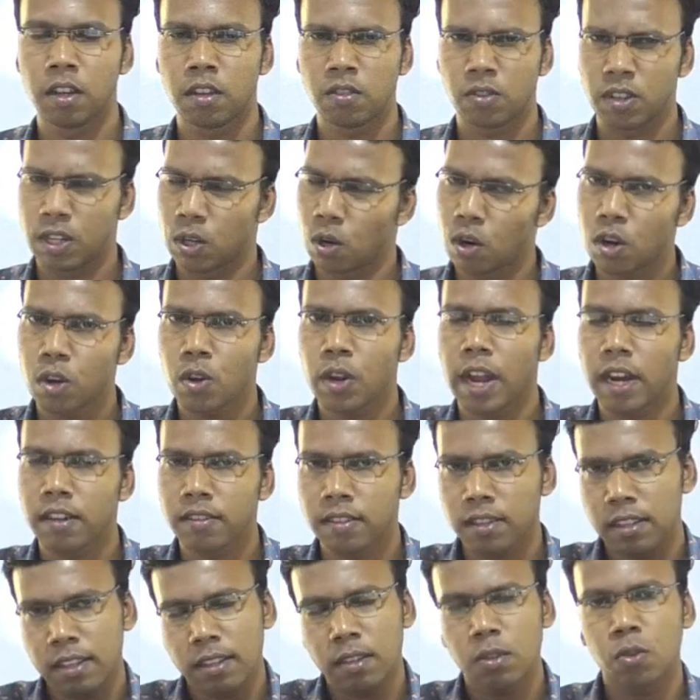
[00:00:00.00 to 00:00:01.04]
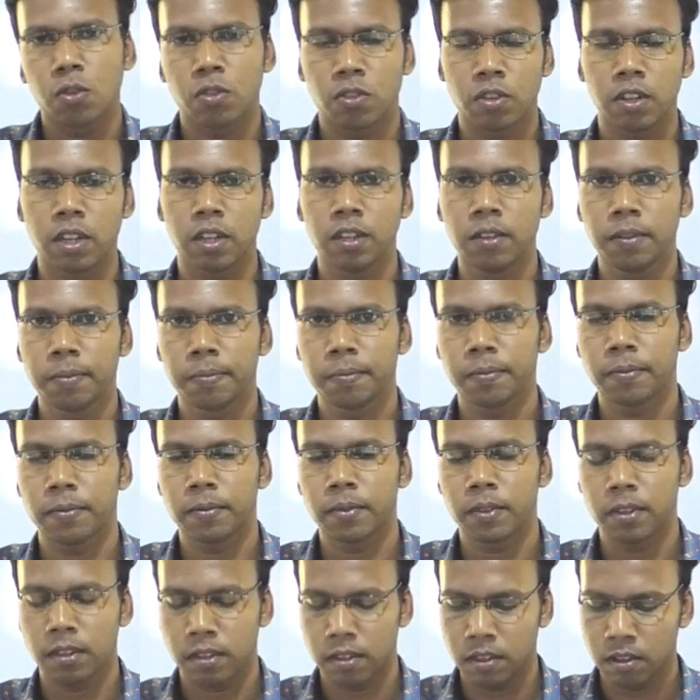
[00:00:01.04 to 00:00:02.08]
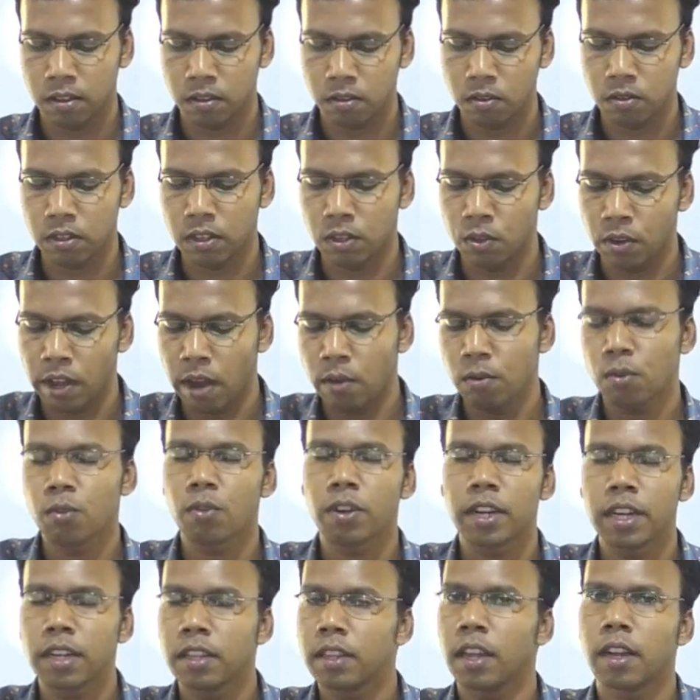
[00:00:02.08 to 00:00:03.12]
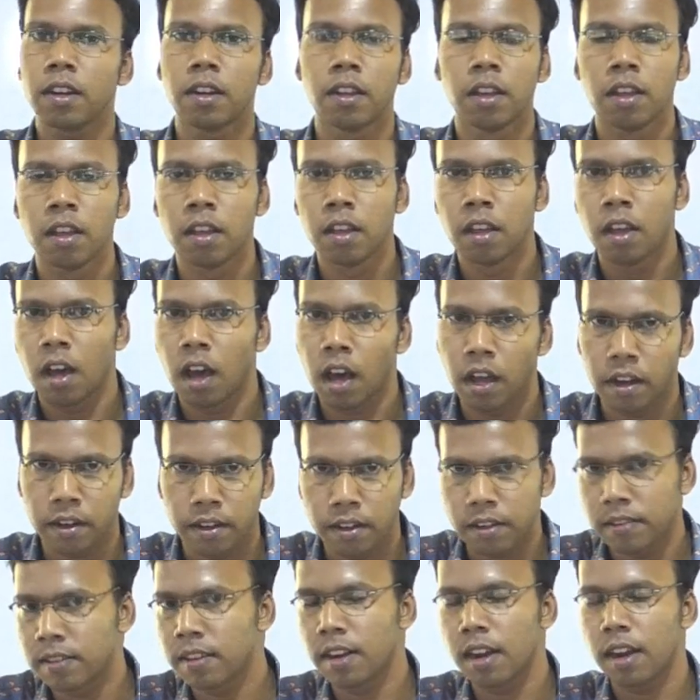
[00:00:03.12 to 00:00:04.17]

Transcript: So in order to answer this question, you have to read that articles